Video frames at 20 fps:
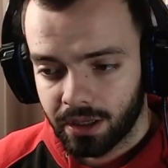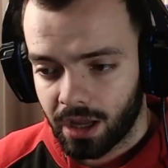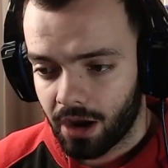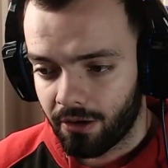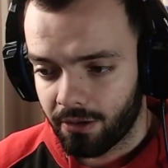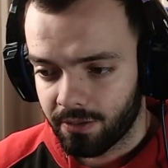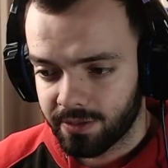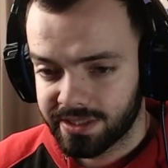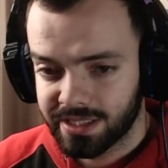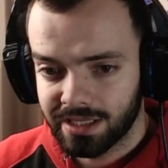
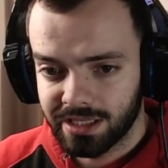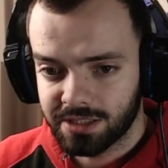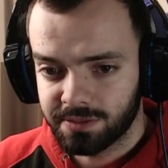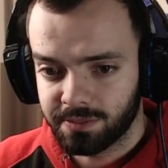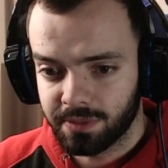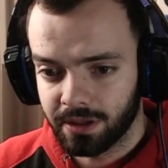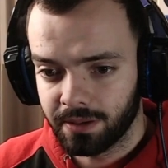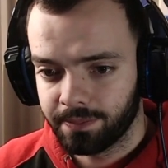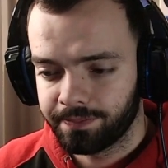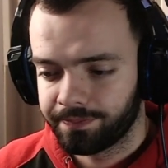right, we've seen this
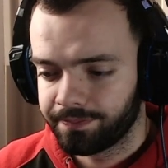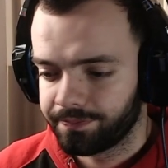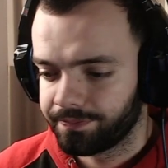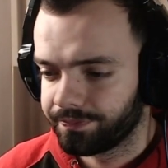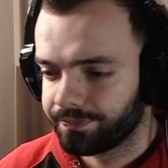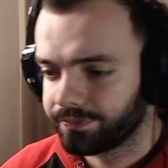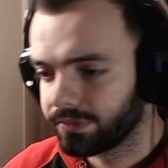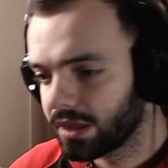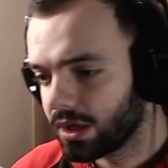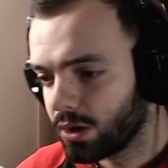bit.
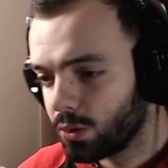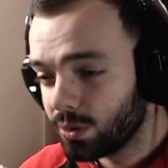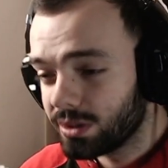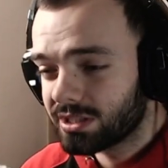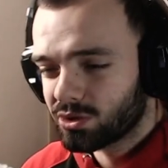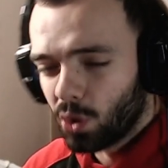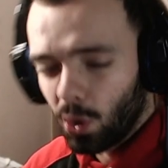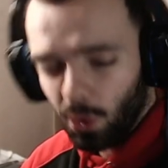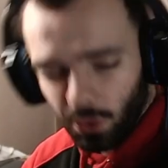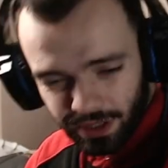We
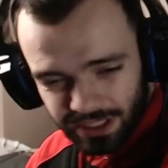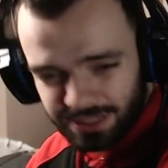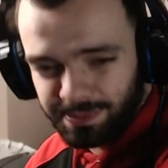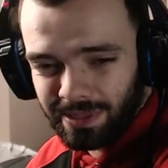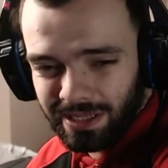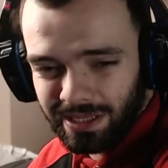saw this